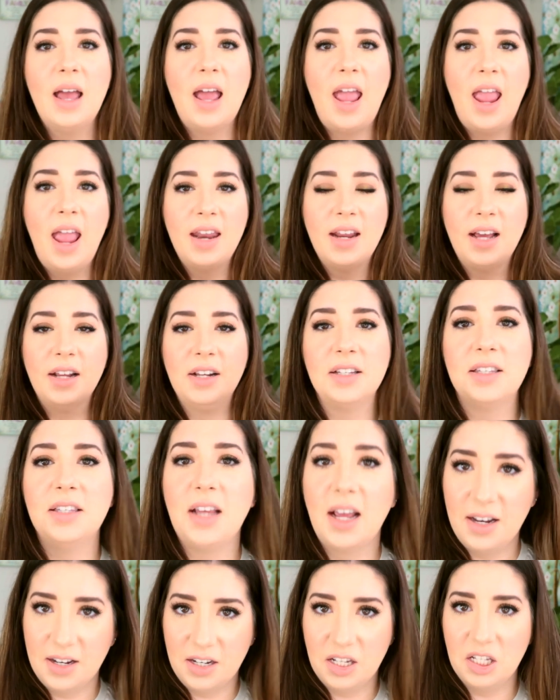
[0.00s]
and I
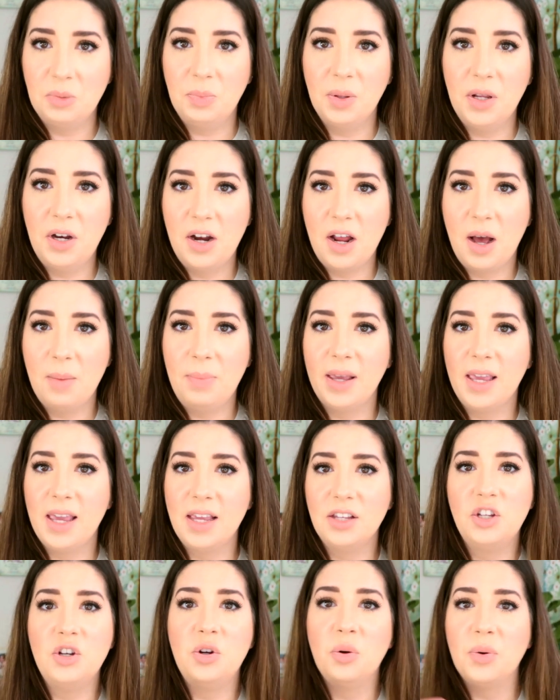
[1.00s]
decided to split it up in
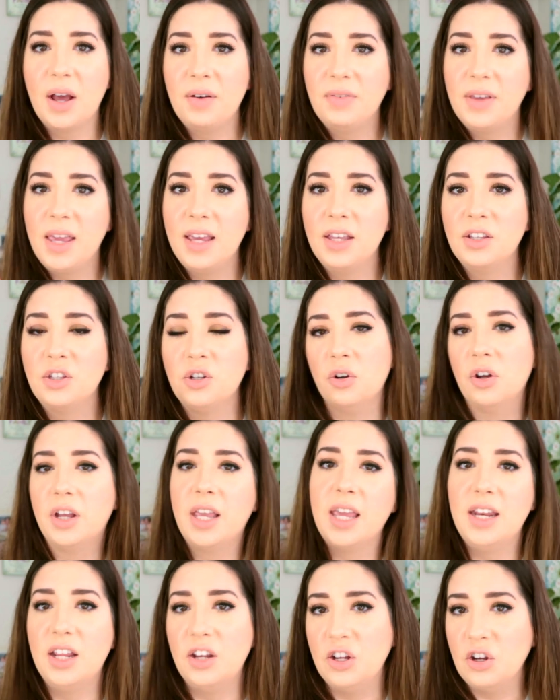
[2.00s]
case you don't have kids or a
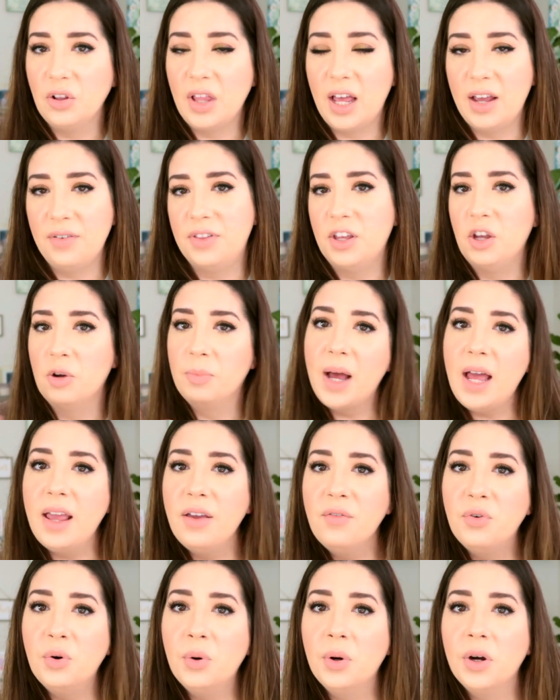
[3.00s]
kid in your life that you're
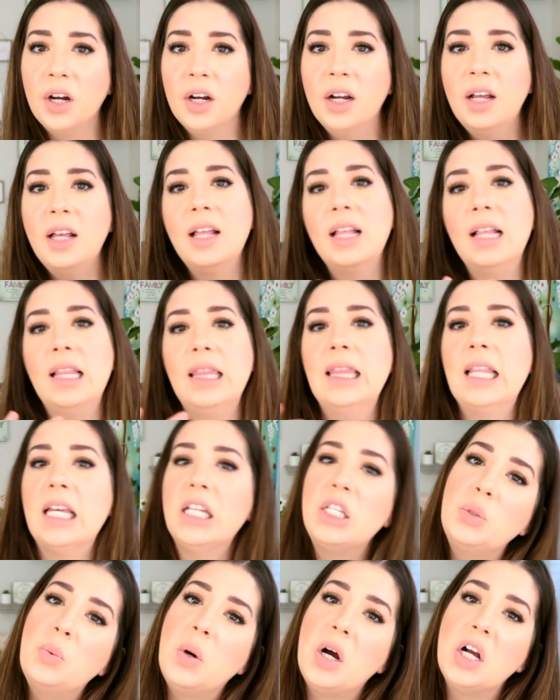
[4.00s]
buying for.
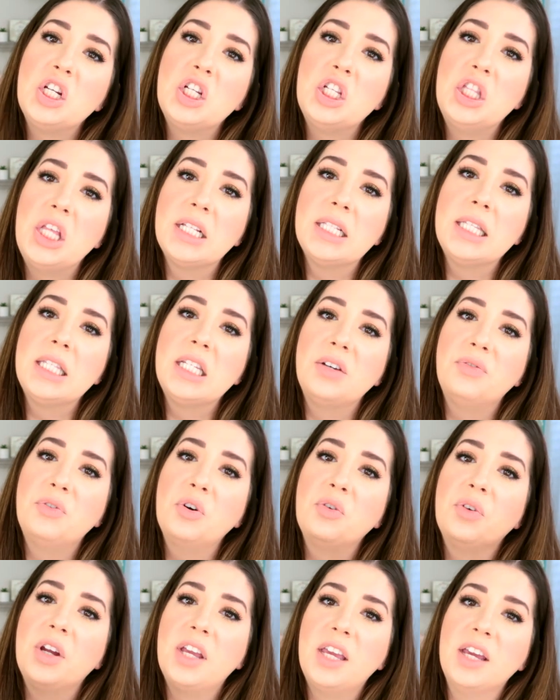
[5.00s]
Let's watch that stuff
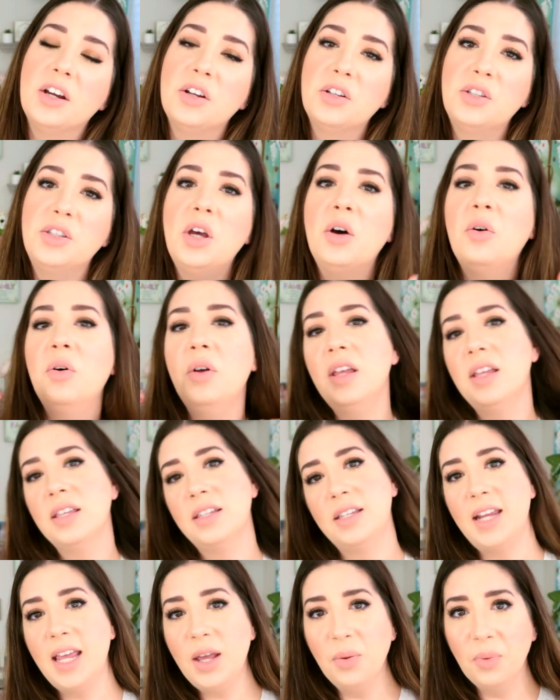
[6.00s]
over here. So
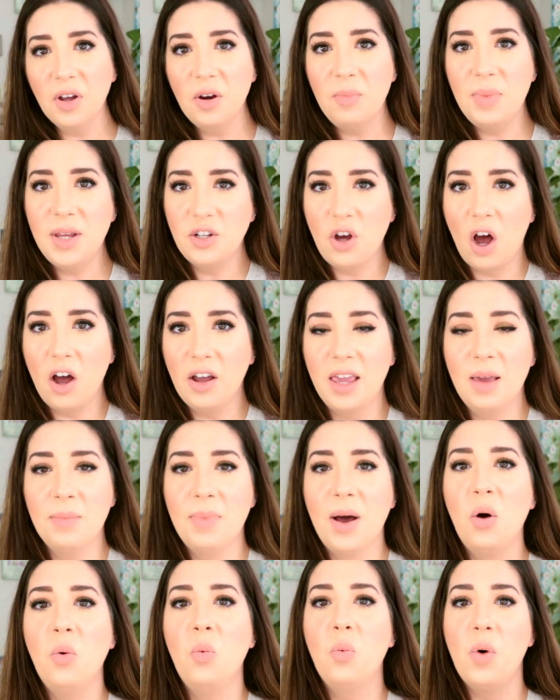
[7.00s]
today we're going to be talking
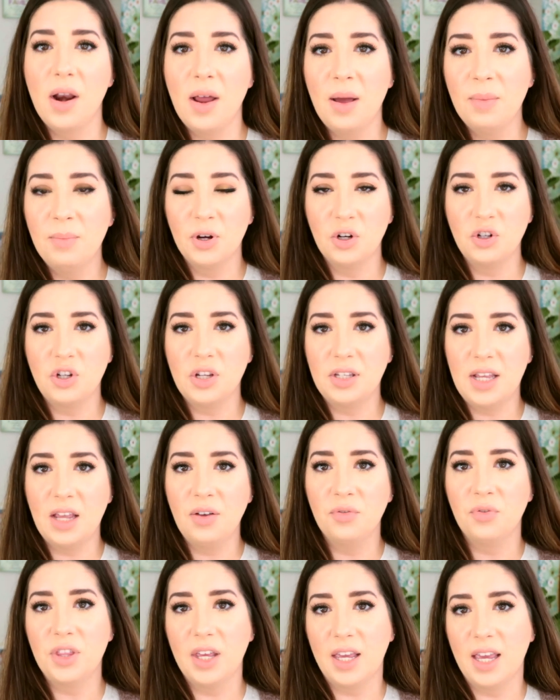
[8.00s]
about what I'm
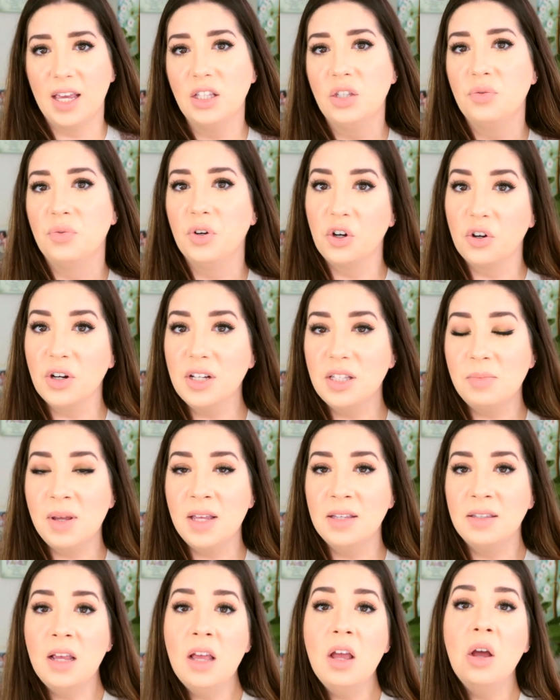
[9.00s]
purchasing for the kids for
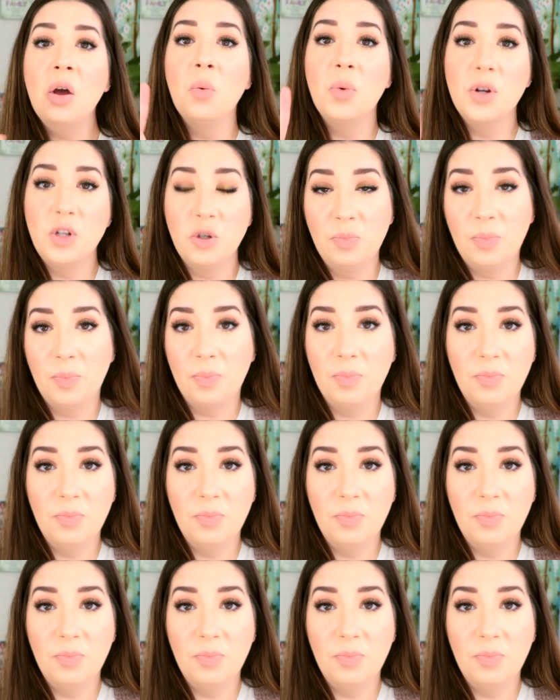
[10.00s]
Christmas, which